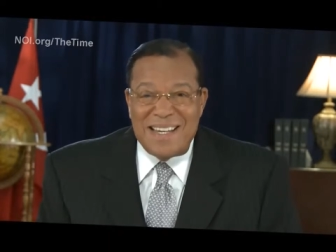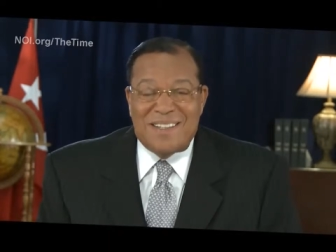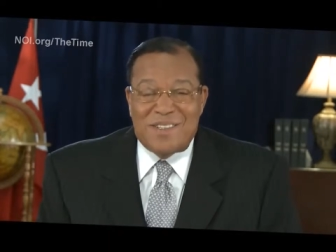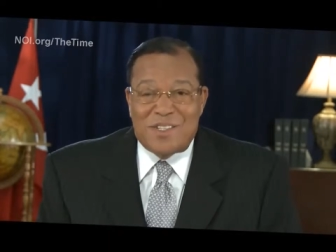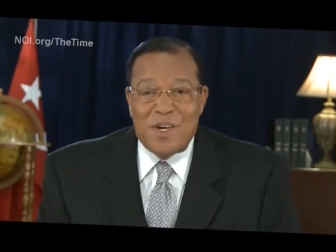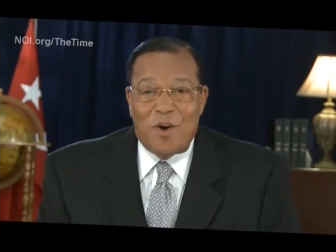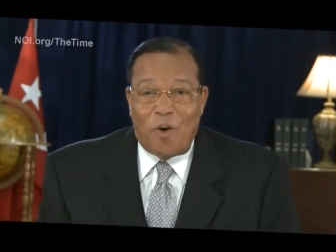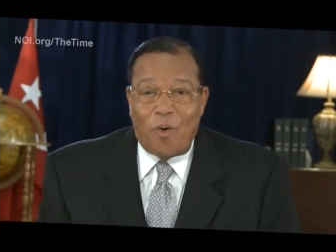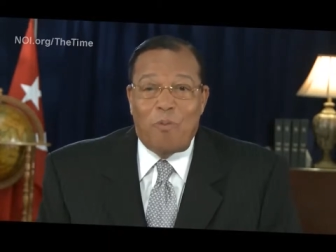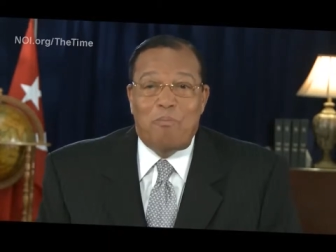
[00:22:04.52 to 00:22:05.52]
is
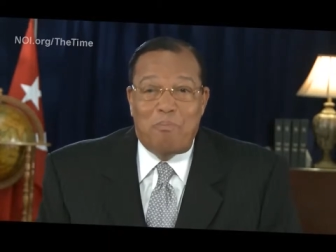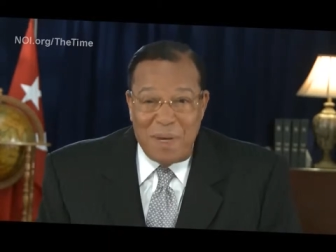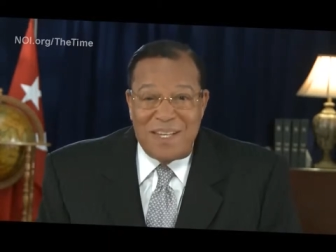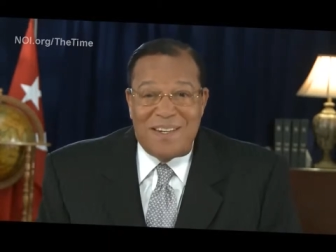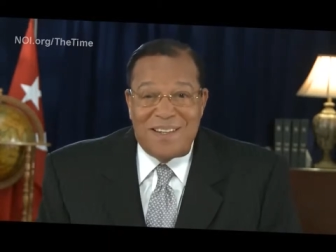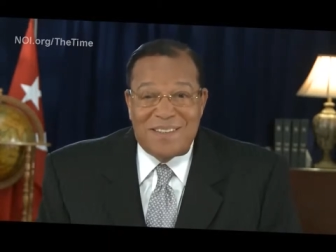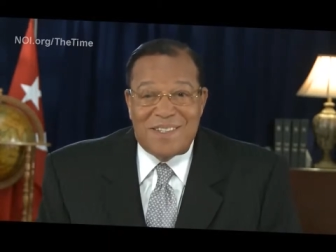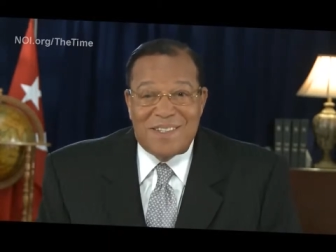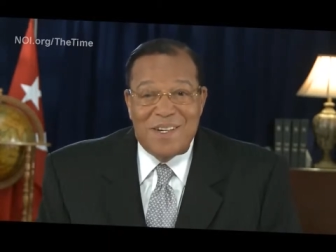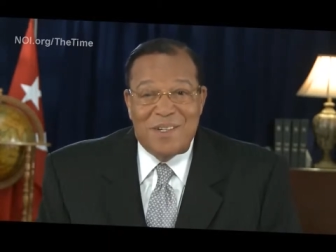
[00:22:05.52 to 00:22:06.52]

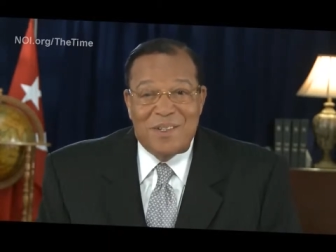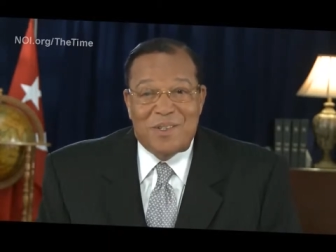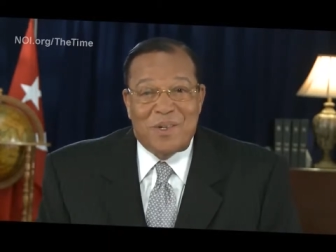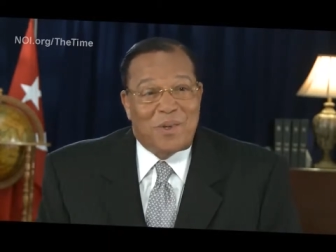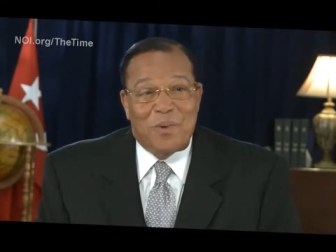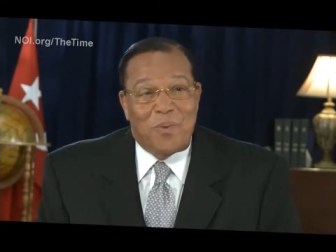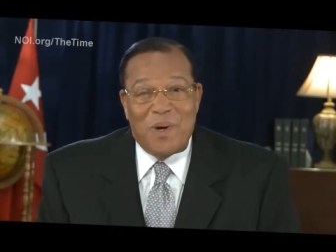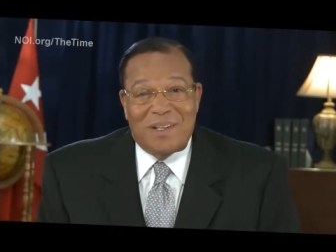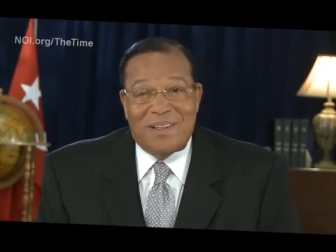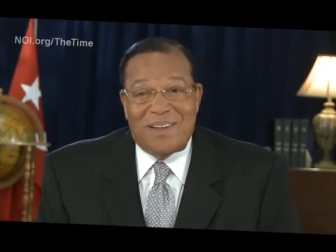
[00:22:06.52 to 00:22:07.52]
obedience to the
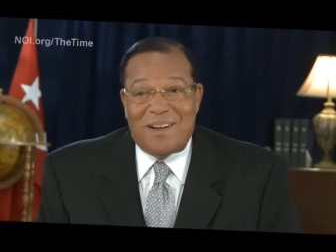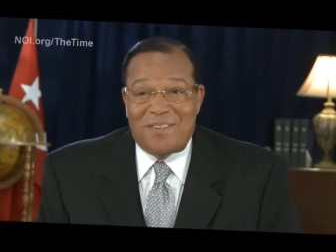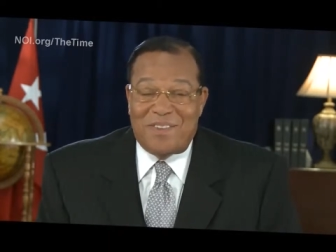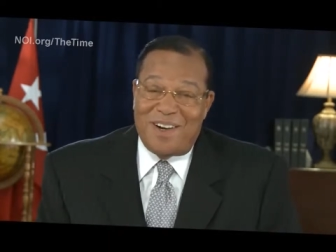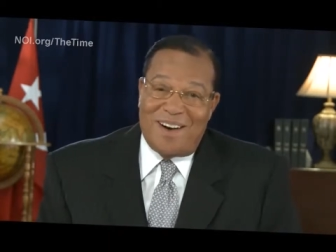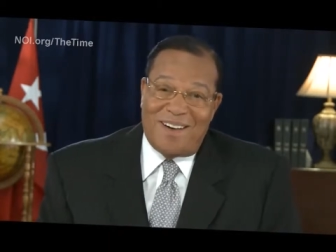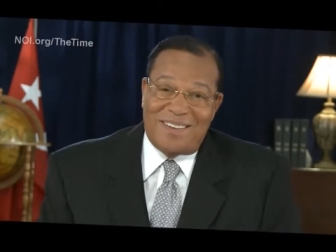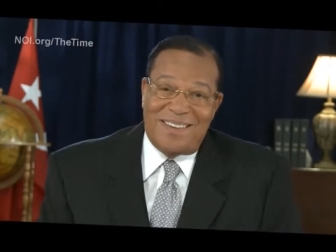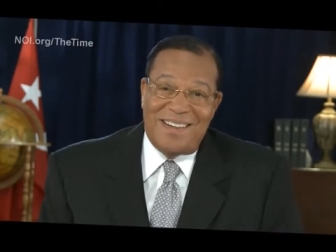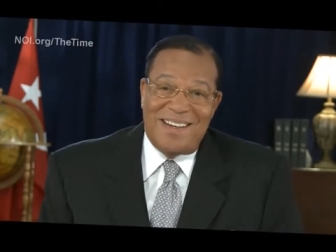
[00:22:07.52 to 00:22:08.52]
will of God.